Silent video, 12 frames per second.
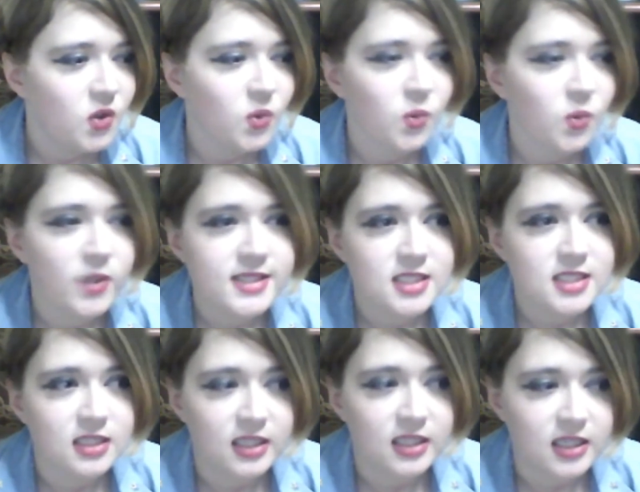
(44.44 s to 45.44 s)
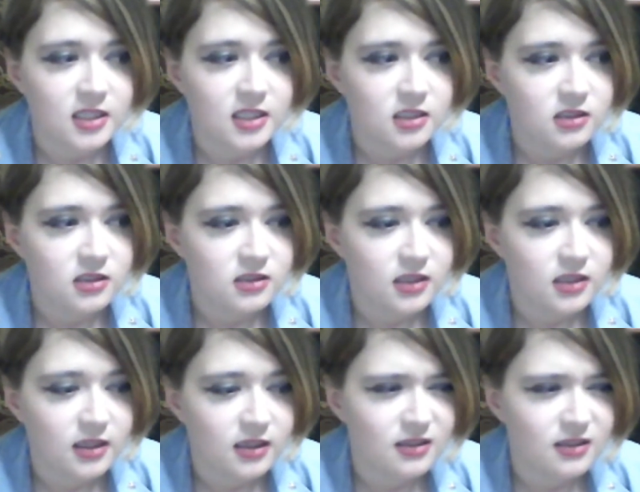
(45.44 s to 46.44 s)
Recently,
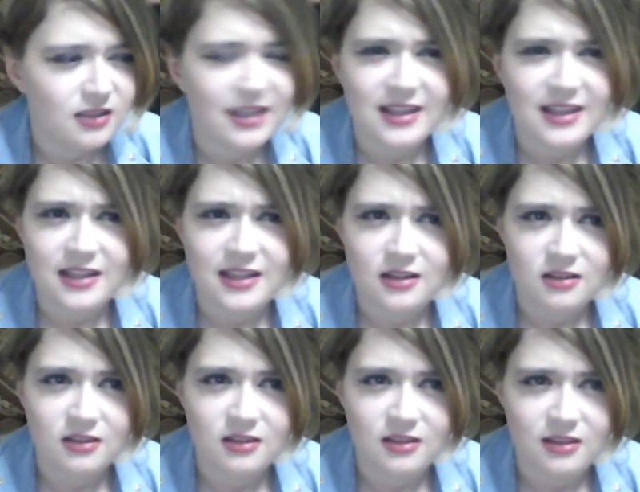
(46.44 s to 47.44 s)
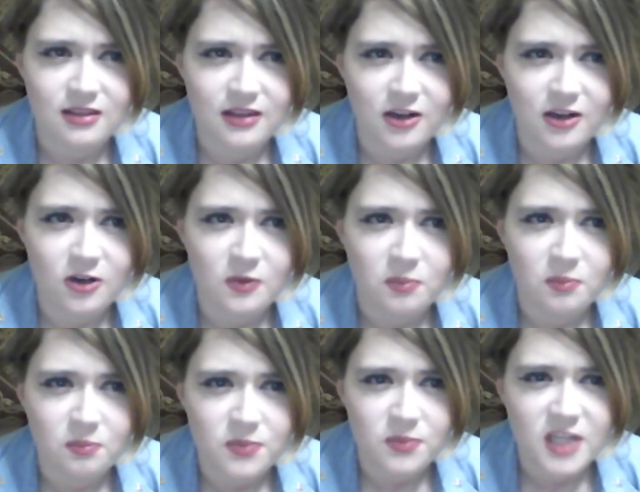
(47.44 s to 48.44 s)
I think they're
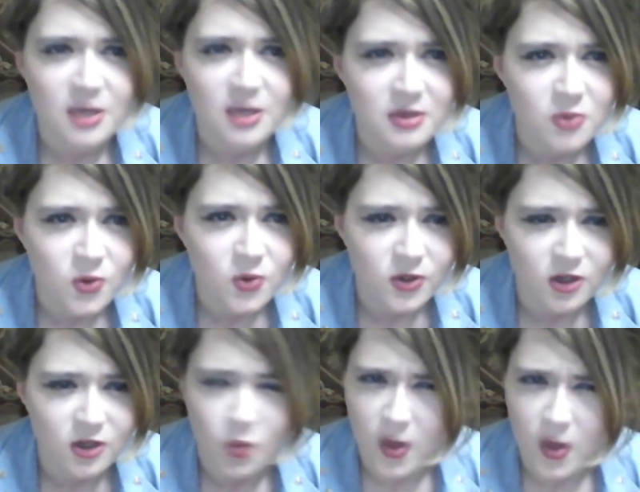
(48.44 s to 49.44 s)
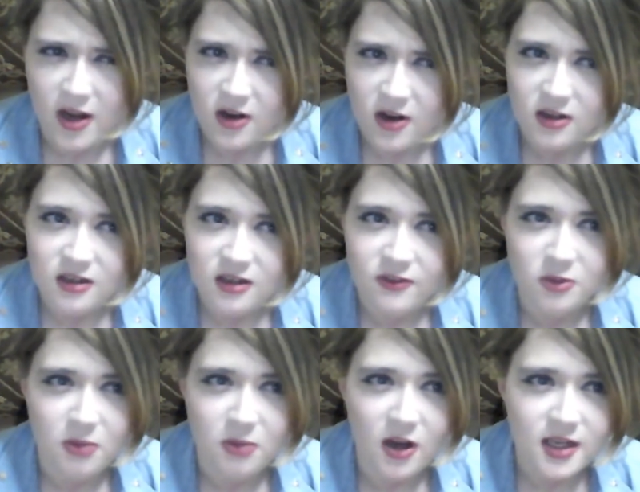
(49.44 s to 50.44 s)
becoming more aware of their
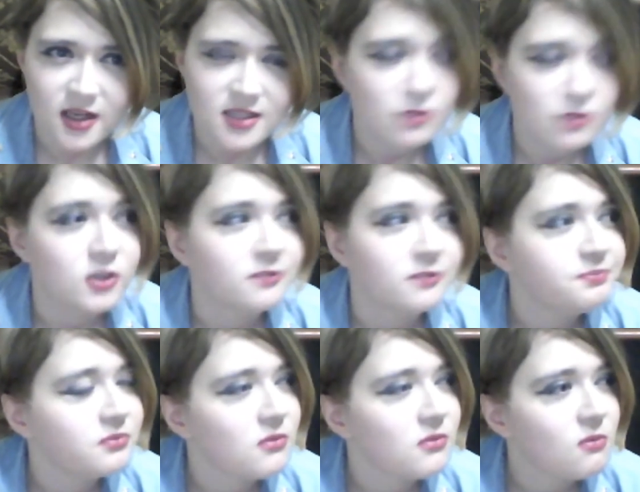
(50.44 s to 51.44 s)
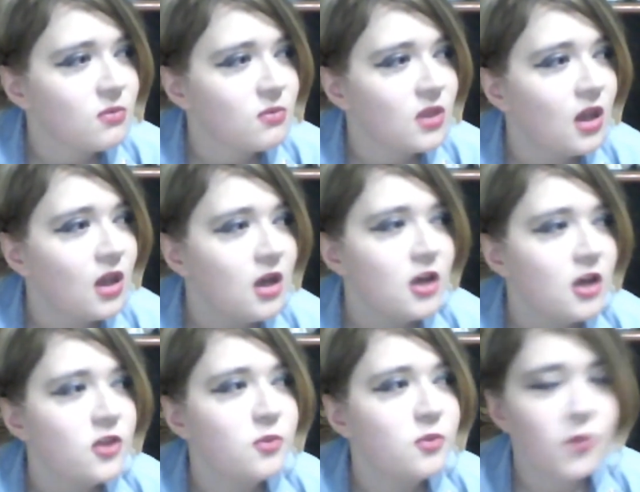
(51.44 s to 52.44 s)
body. Well,
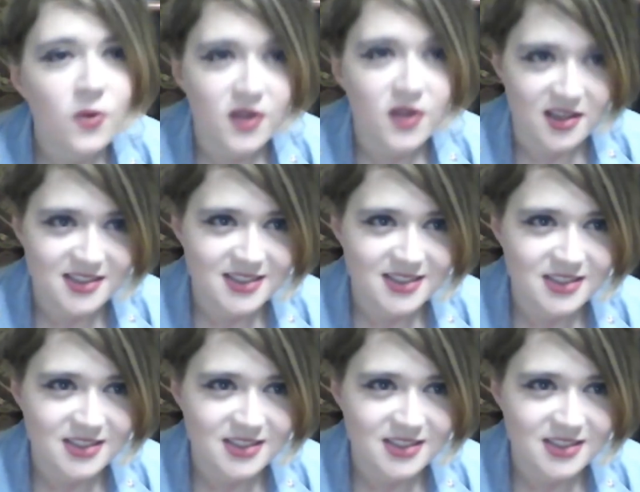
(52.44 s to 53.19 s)
the boys